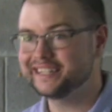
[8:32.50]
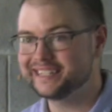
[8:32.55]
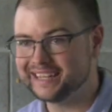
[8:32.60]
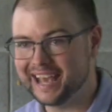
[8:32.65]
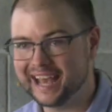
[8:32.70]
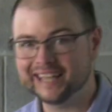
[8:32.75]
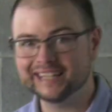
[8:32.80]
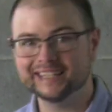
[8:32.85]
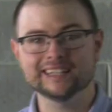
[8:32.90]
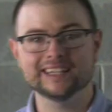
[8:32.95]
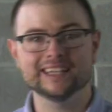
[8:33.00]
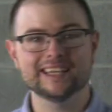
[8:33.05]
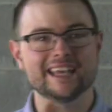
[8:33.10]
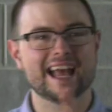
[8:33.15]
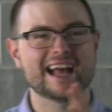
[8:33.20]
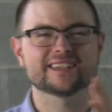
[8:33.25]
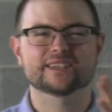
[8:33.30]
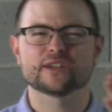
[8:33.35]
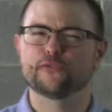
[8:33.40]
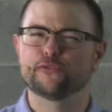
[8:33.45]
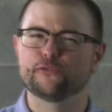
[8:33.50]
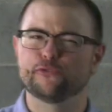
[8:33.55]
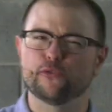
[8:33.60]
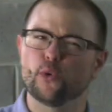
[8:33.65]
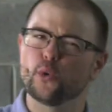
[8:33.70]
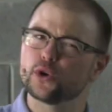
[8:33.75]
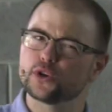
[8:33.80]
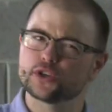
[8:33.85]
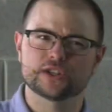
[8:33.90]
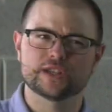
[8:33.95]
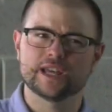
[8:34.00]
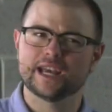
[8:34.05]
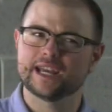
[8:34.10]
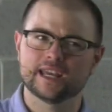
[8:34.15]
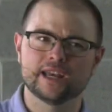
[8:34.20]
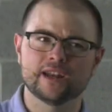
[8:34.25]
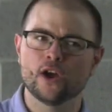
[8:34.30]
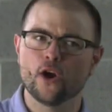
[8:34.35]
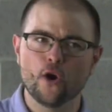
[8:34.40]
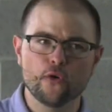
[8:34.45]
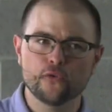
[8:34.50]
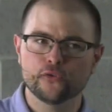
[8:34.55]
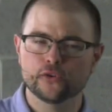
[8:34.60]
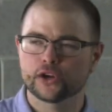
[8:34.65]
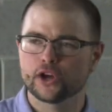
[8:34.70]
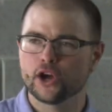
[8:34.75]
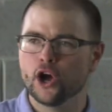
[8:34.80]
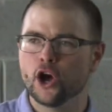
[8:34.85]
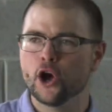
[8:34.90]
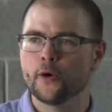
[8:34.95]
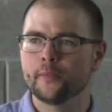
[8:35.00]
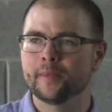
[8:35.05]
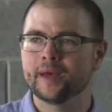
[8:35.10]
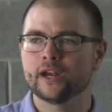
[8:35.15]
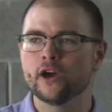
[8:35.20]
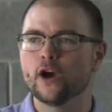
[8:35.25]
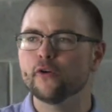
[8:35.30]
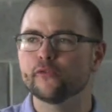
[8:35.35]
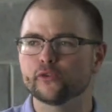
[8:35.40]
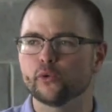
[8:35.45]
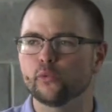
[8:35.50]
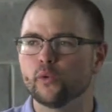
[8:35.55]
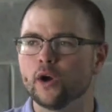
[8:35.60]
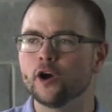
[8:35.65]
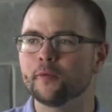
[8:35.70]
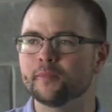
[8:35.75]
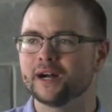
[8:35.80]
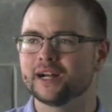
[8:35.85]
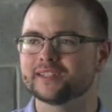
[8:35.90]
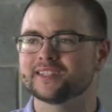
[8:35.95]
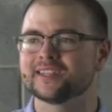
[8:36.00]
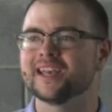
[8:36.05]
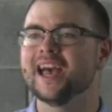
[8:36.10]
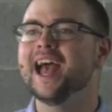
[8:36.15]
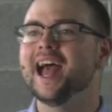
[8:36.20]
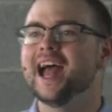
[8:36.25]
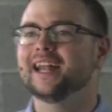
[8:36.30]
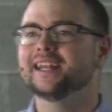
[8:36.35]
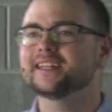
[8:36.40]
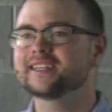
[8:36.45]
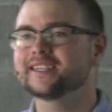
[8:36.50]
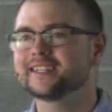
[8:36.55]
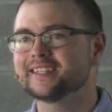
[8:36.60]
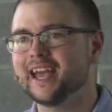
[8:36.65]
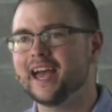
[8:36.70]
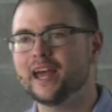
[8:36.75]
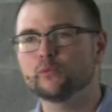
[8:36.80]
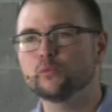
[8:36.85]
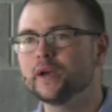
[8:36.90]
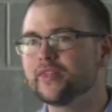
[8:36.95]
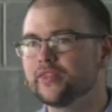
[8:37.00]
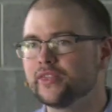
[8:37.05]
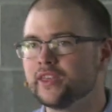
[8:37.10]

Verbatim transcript: deadly, as a force that can overcome and overwhelm us. And instead, we